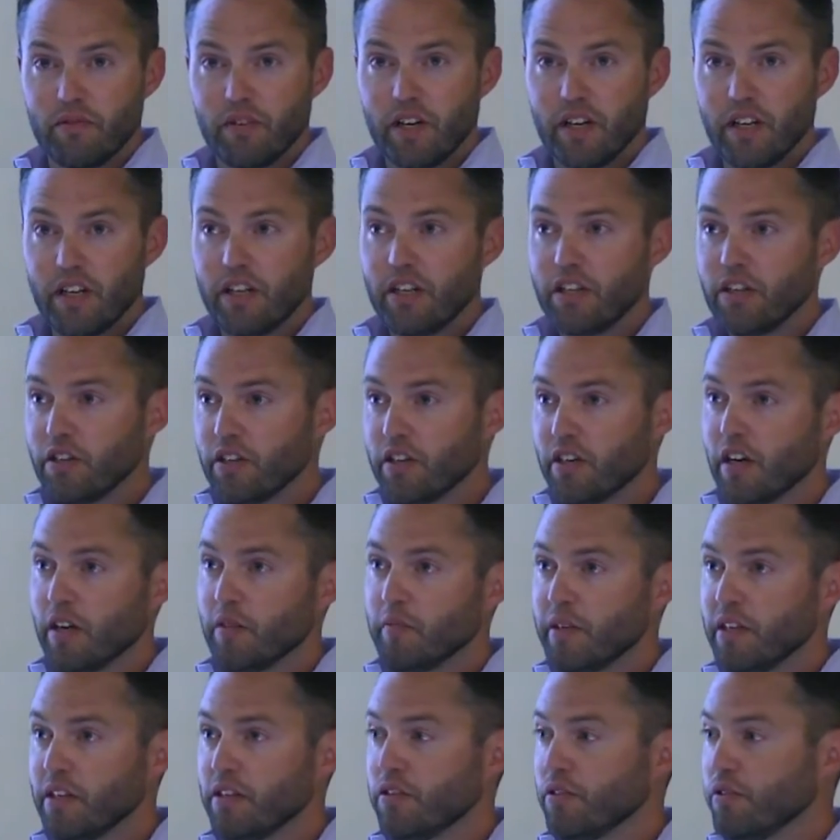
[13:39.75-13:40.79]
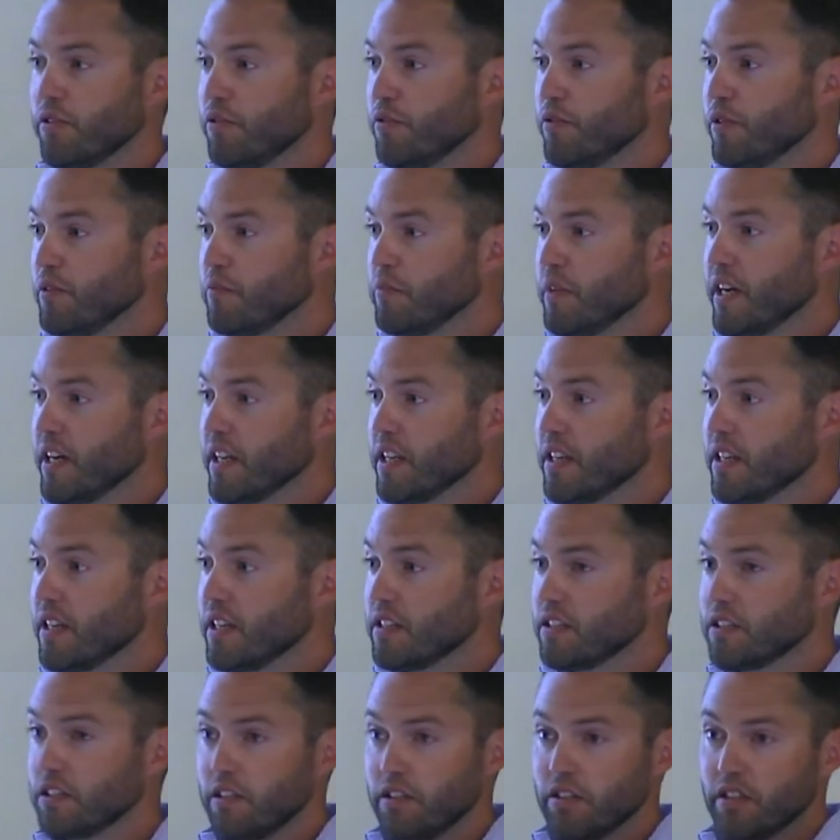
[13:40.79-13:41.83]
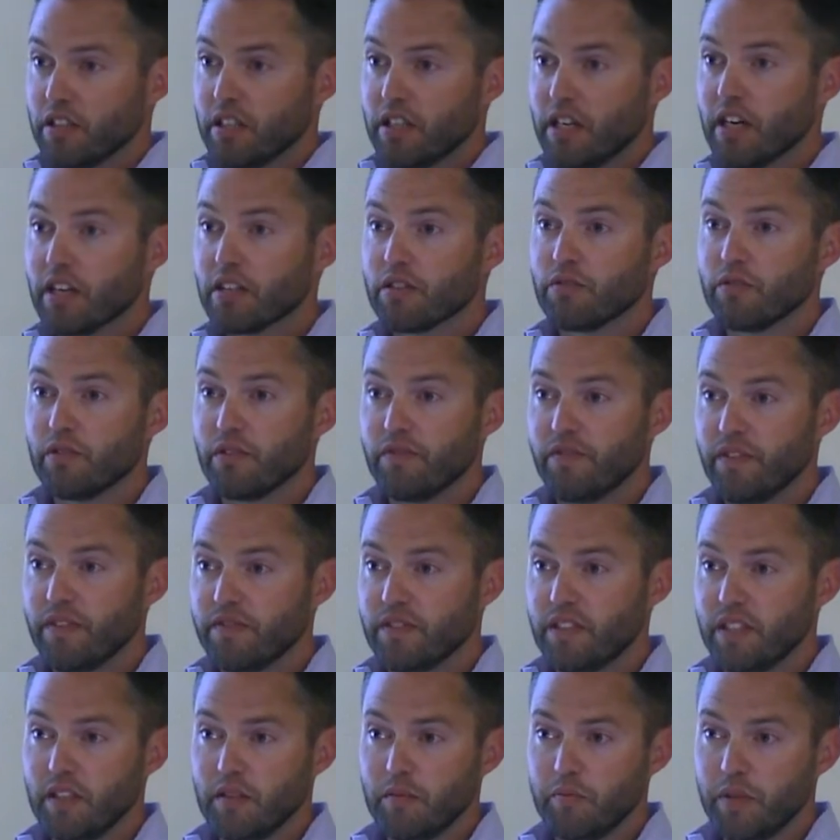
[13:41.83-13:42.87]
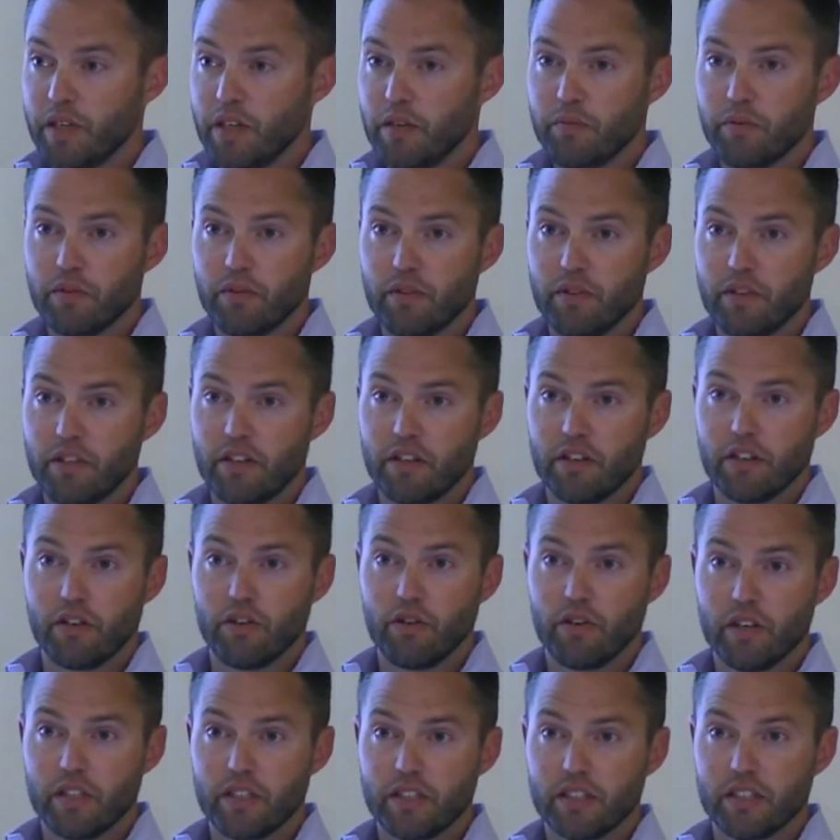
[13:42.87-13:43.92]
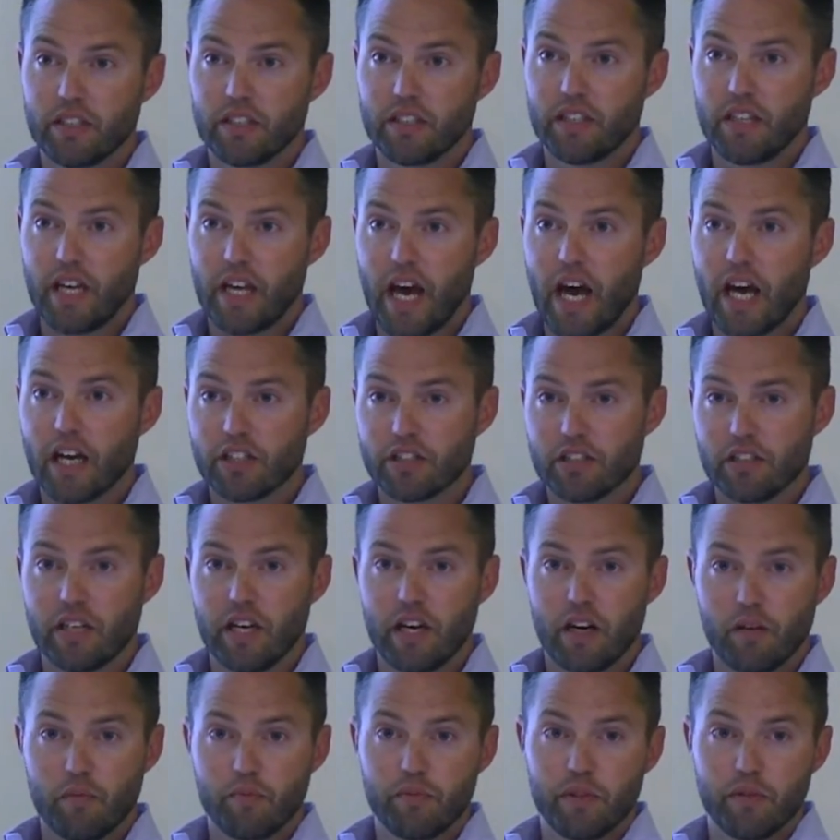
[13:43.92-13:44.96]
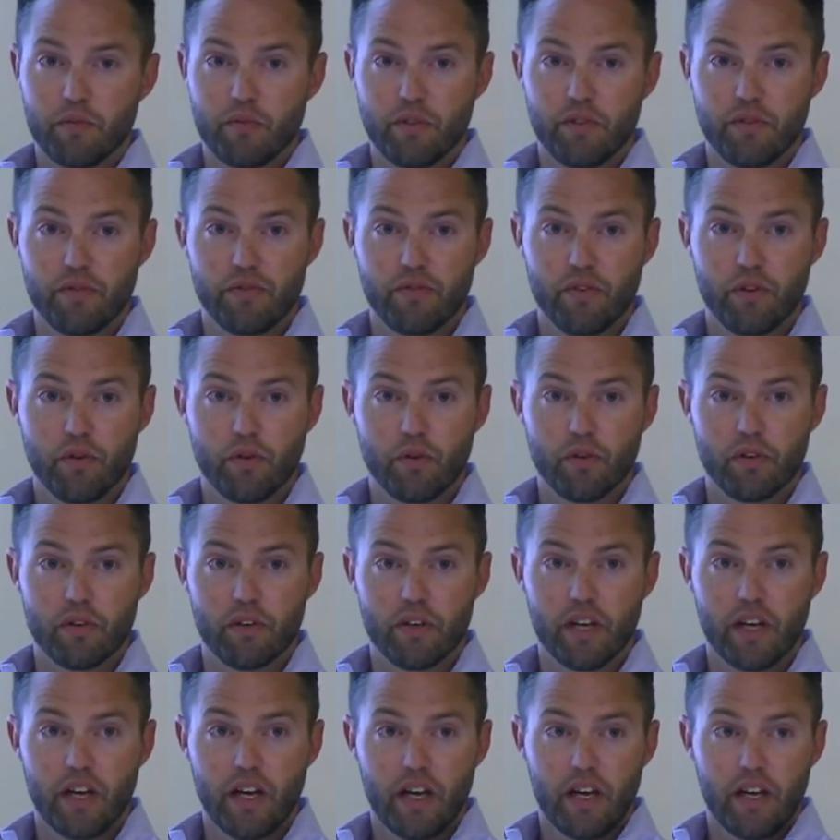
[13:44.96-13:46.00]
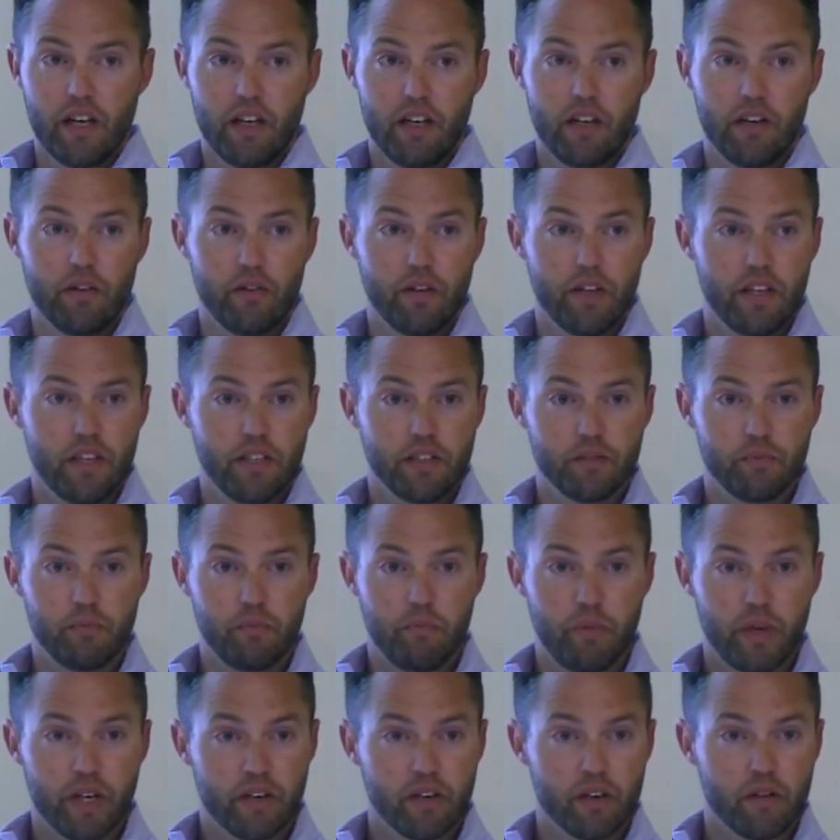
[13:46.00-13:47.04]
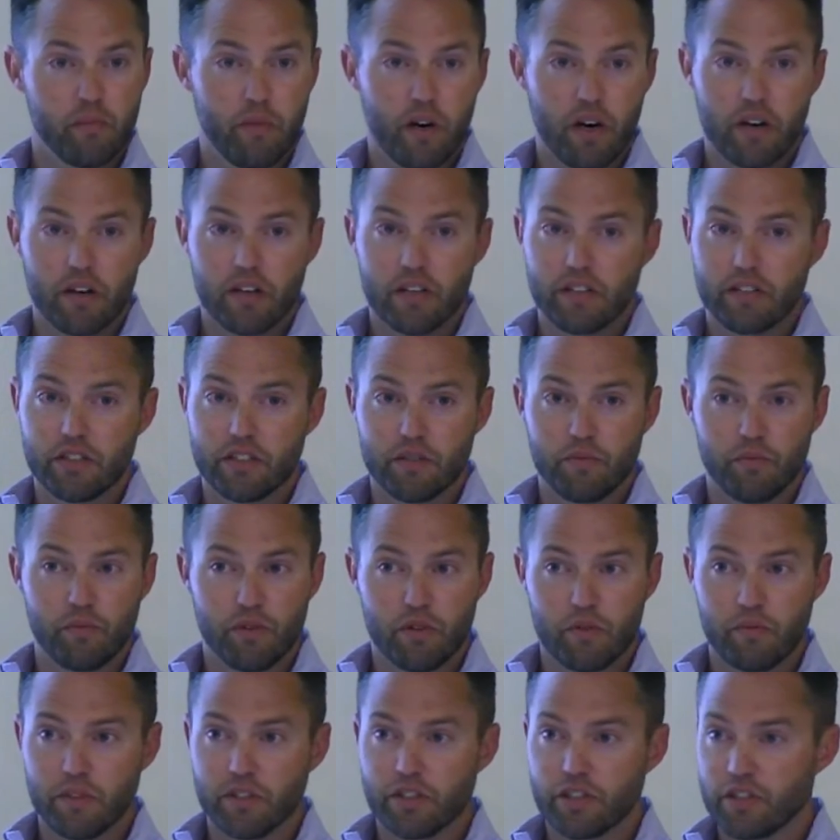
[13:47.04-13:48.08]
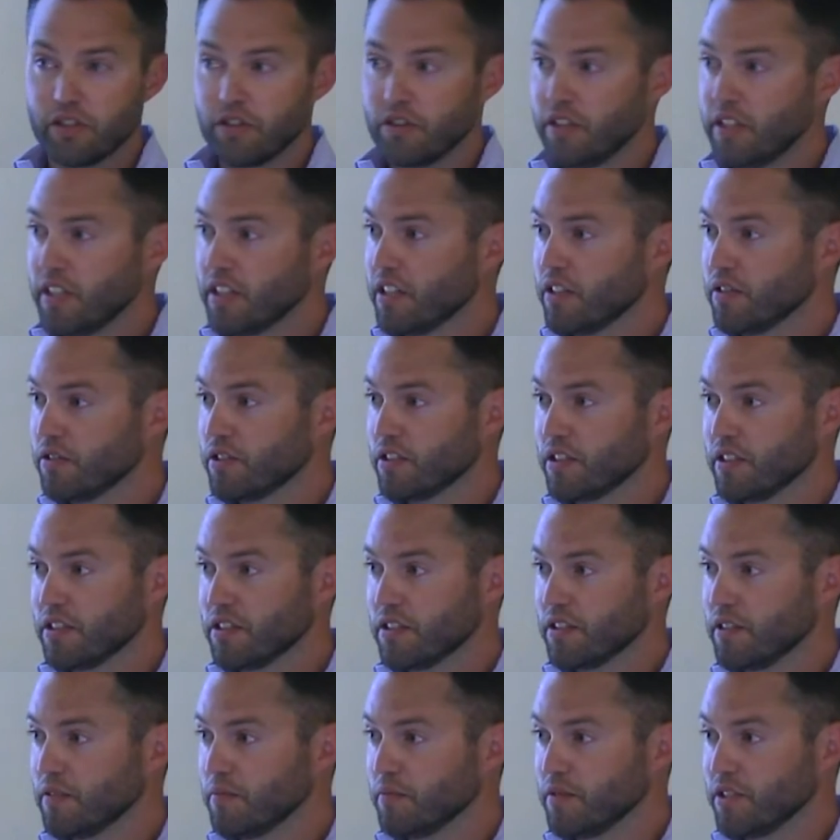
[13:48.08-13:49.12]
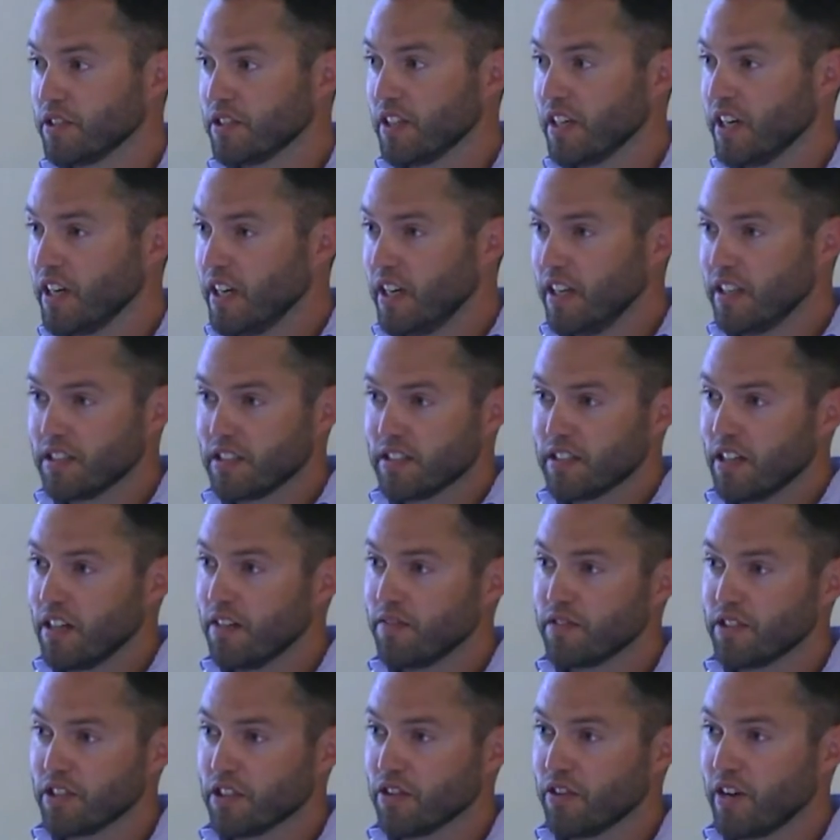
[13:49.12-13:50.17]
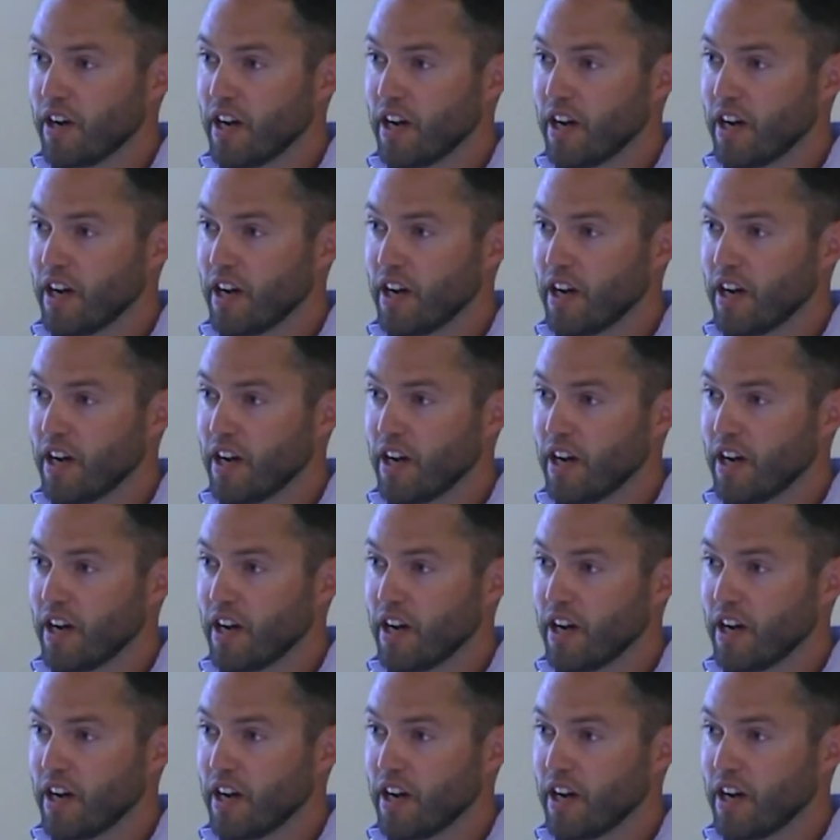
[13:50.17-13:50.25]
Right? Like you can come into a room like this and you connect with 15 people that are going to actually help you move forward. In these bigger markets and more mature ecosystems, it's tough to